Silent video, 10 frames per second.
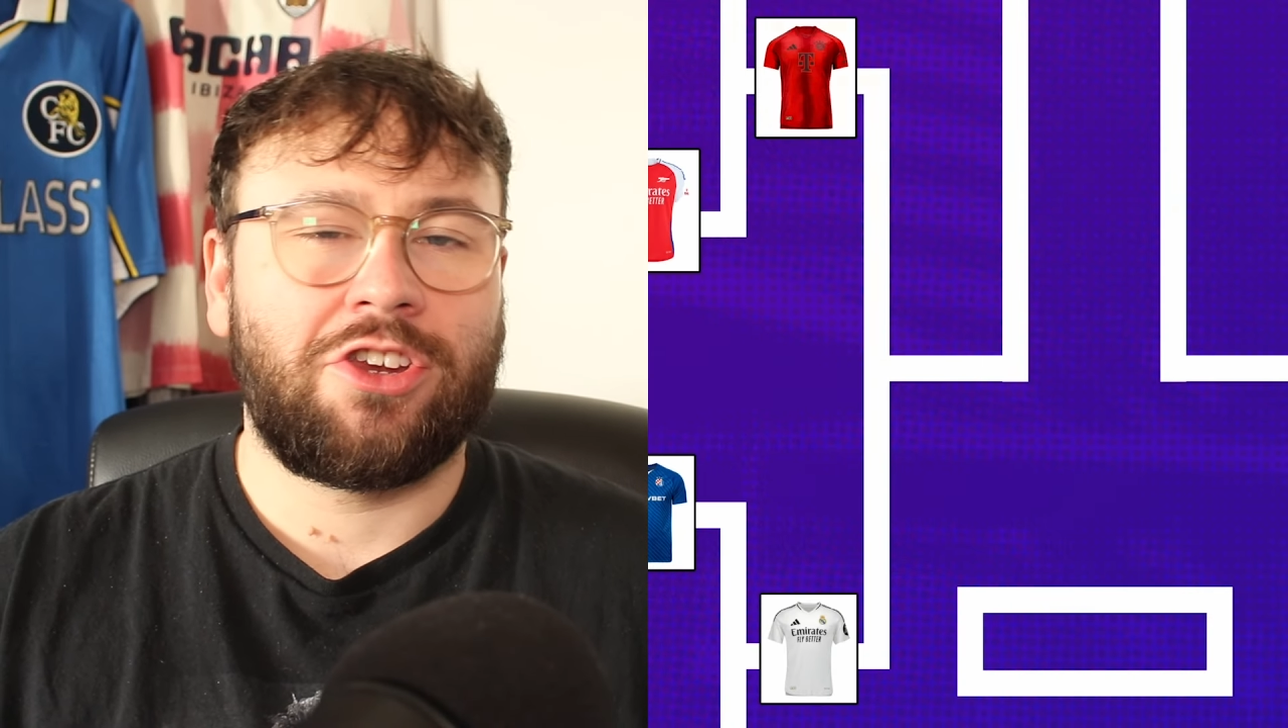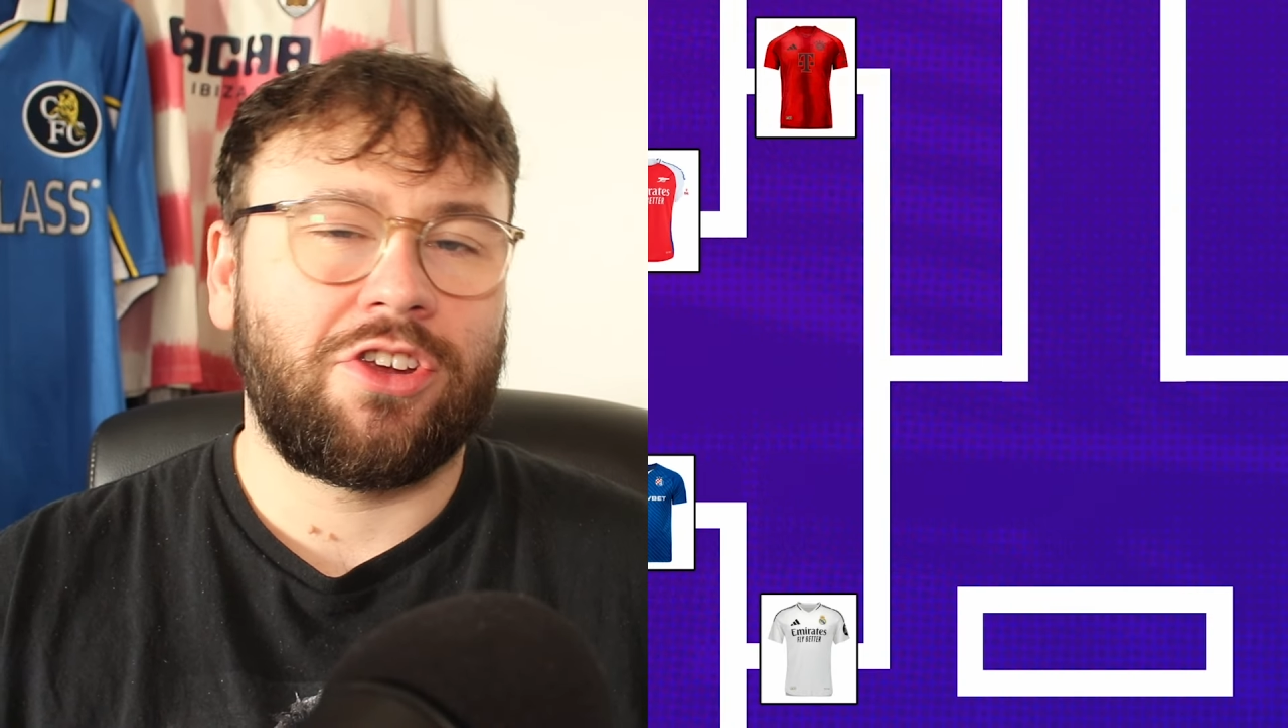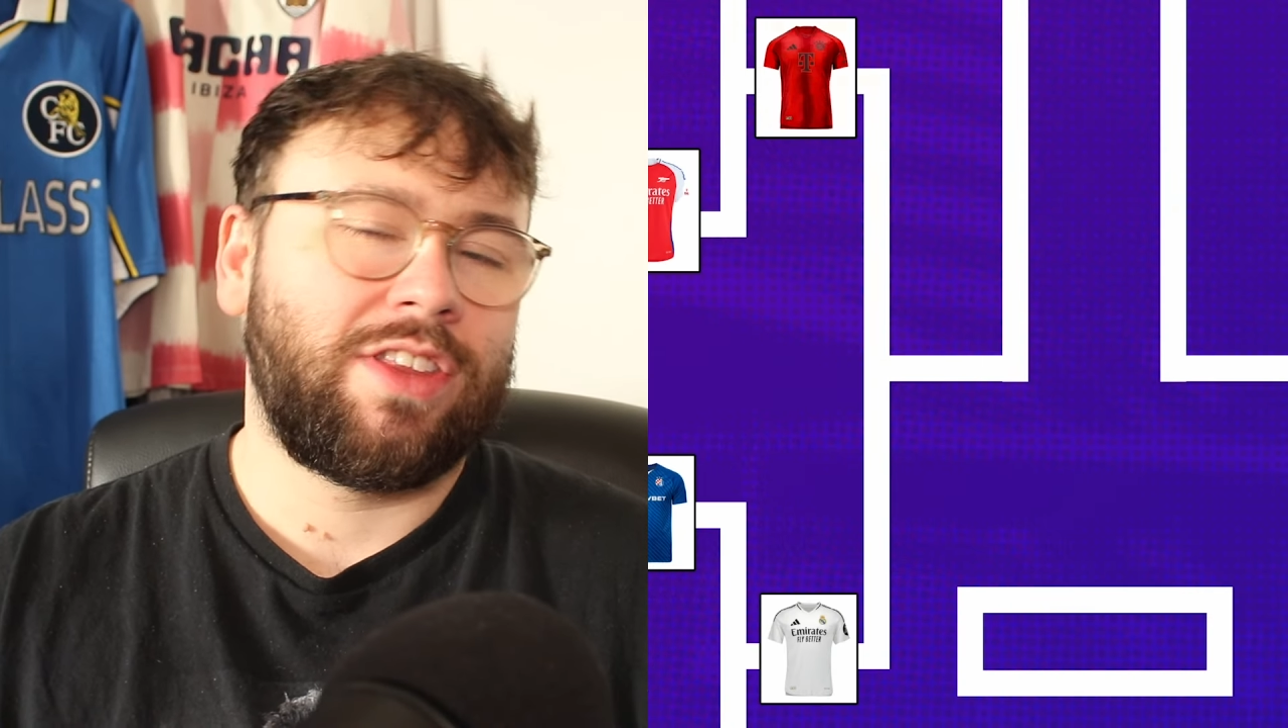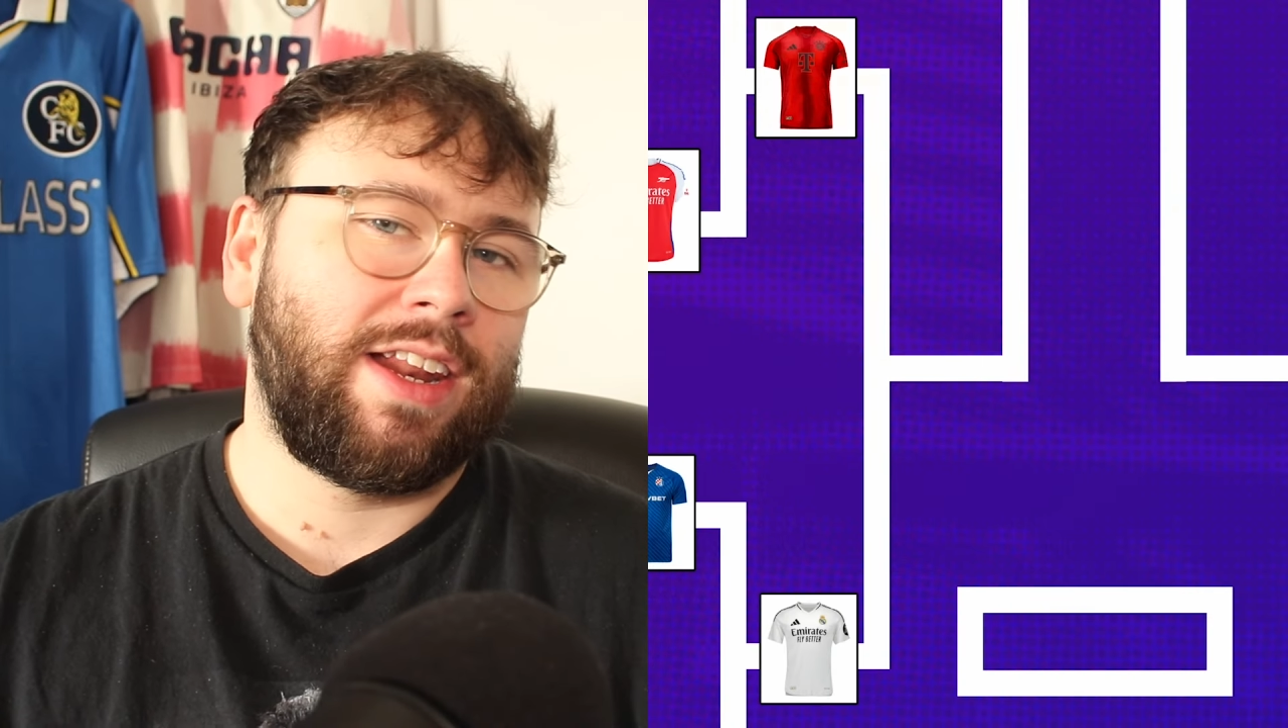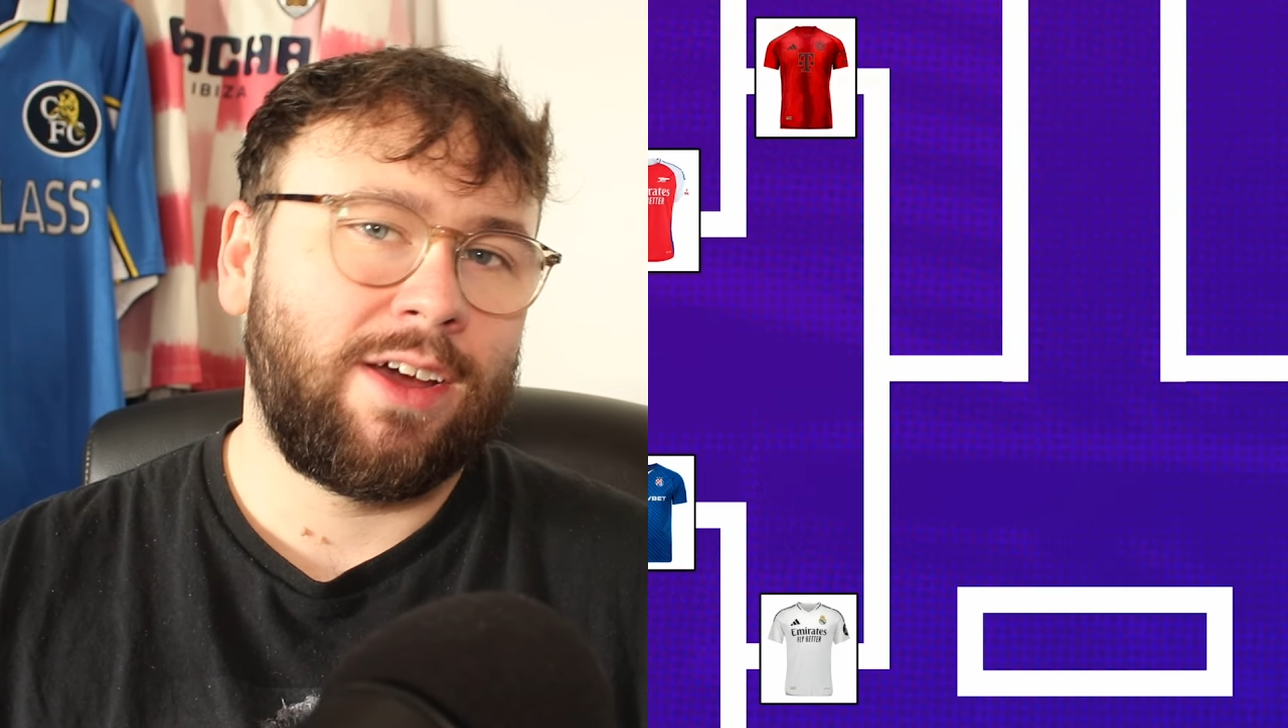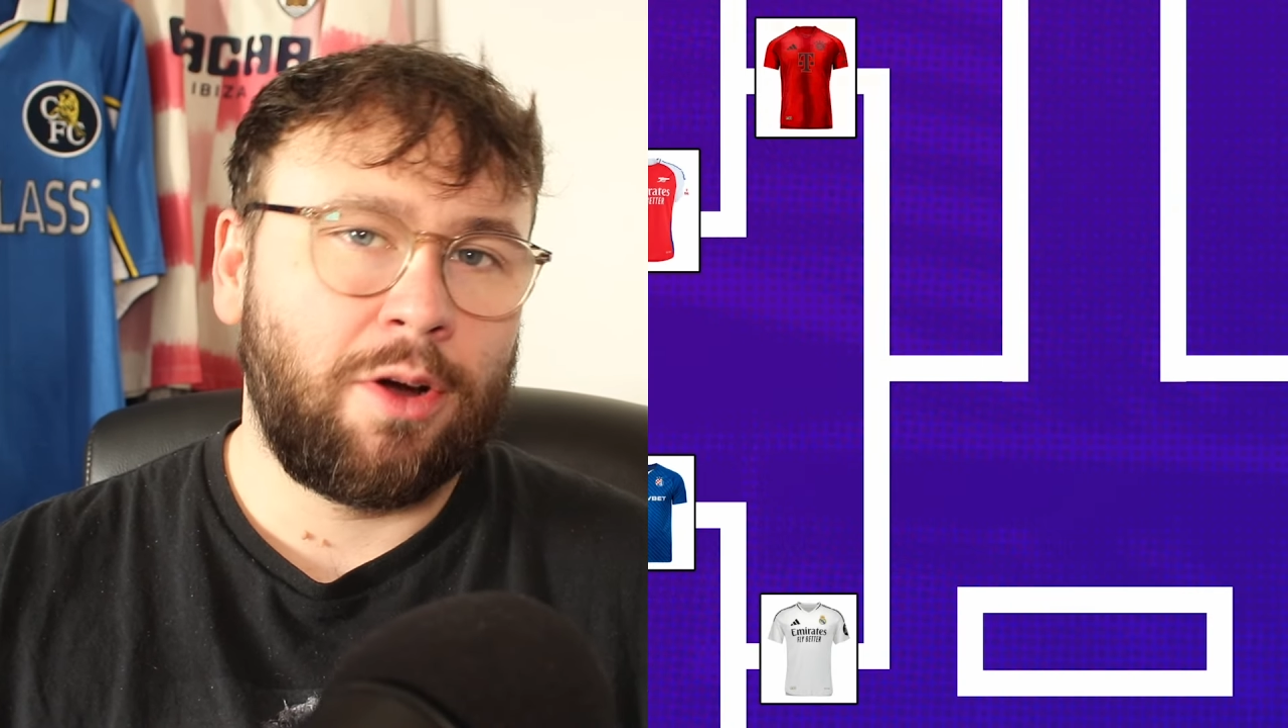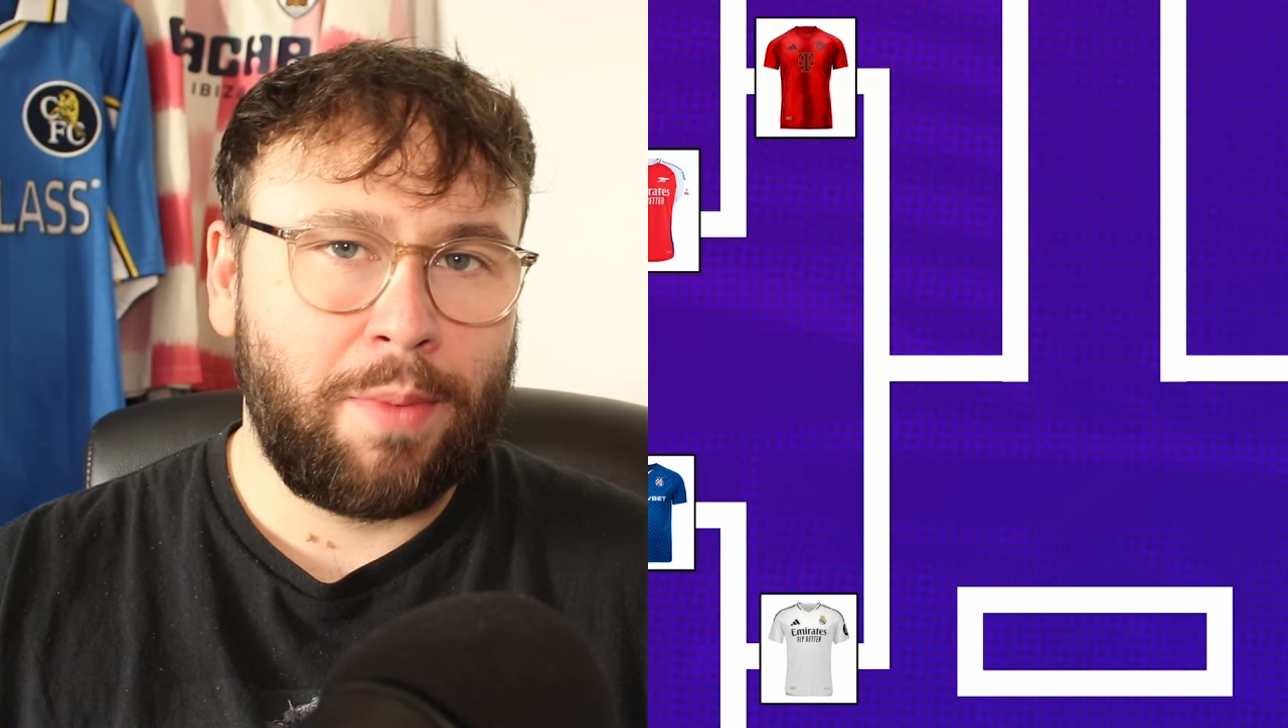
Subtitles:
just a little